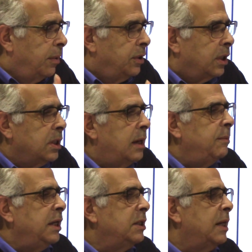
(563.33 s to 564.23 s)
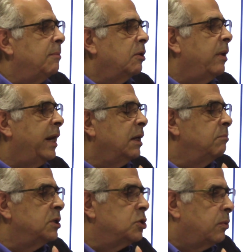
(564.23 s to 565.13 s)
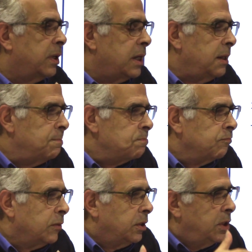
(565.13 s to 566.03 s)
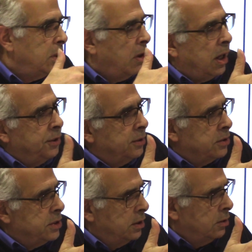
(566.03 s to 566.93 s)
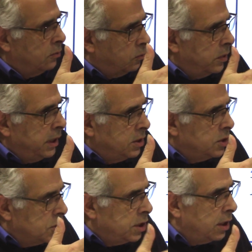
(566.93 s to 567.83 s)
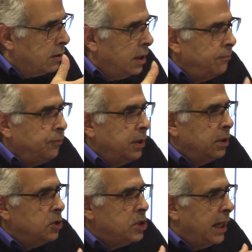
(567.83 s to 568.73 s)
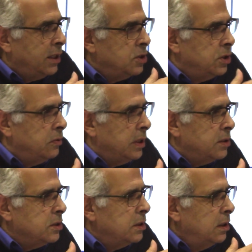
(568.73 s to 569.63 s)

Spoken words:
The Coming Democratic Majority, the authors, Ree Teixeira and John Judas,